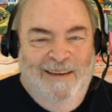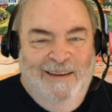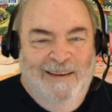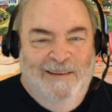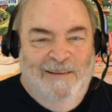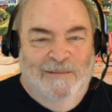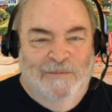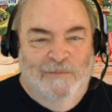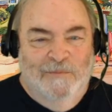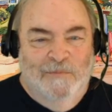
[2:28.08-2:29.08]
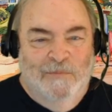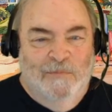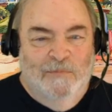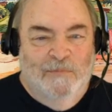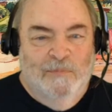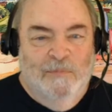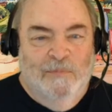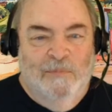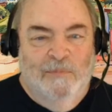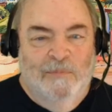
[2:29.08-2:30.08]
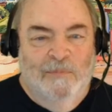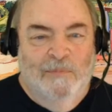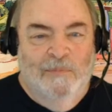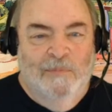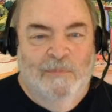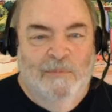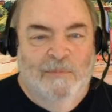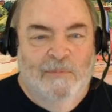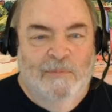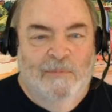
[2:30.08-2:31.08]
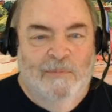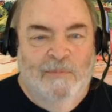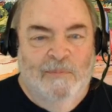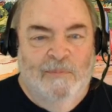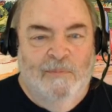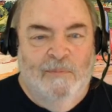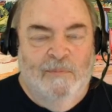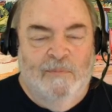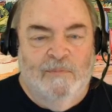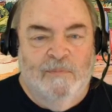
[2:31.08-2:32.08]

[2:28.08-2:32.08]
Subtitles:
This person isn't speaking.